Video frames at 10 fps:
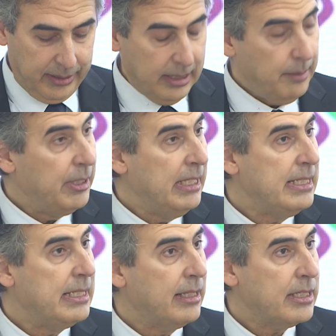The
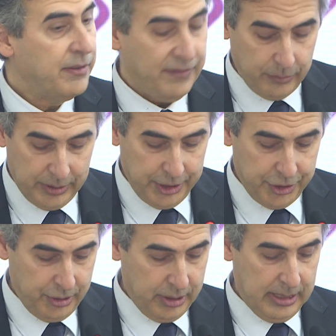Lebanese Citizen
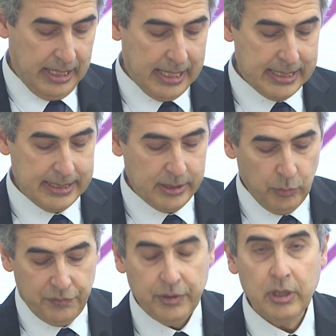Foundation has
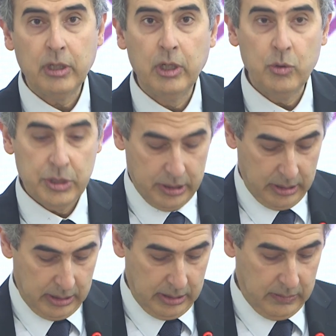so far
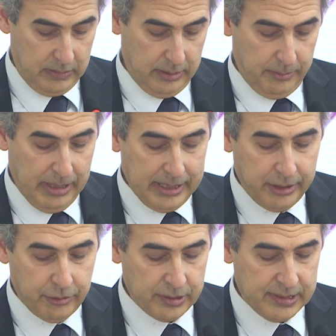hosted
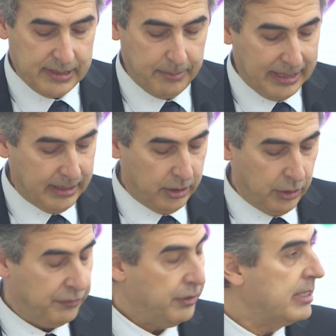many cross-thematic
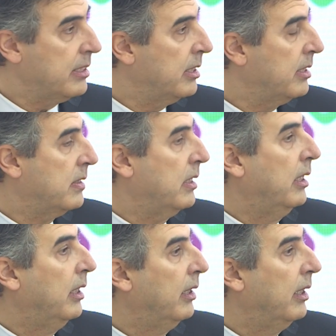conferences,
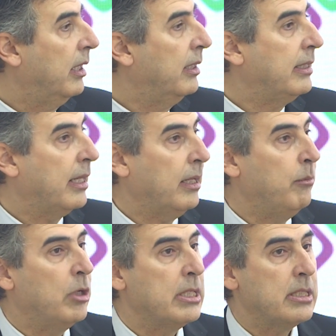and
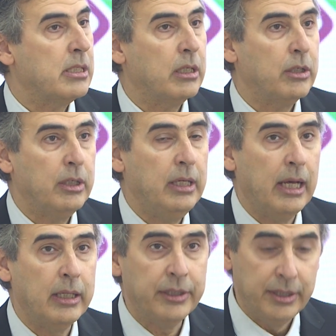Karim was
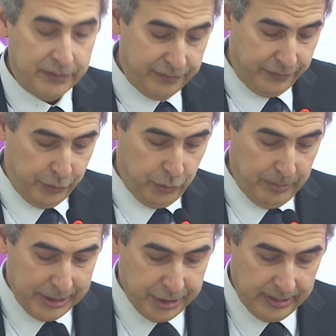kind enough to
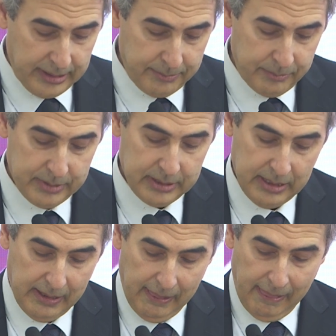mention them,
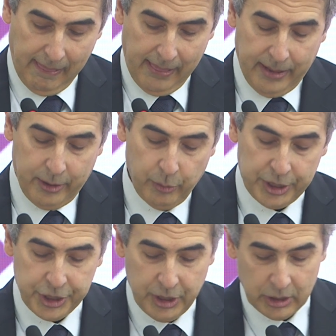
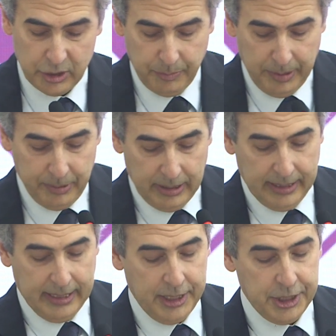which got people
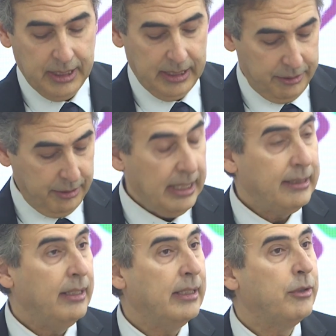engaging and
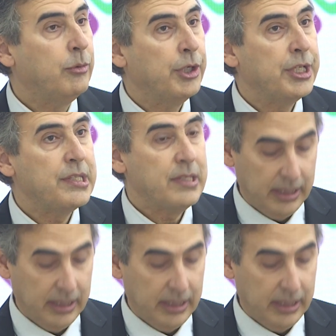creating networks